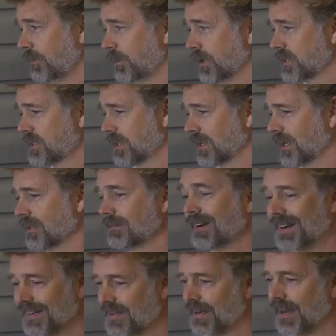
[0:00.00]
But
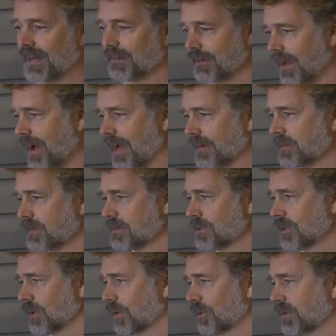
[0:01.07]
I can't not.
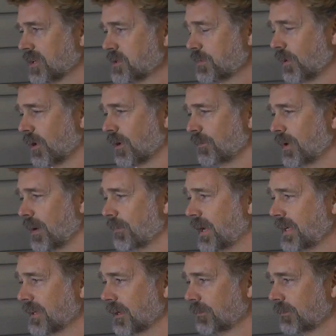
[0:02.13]
So it's part of my
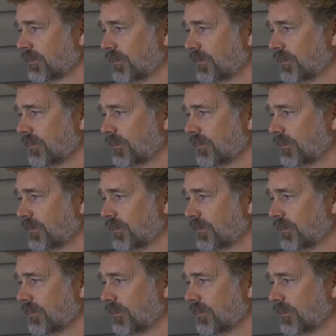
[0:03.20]
makeup.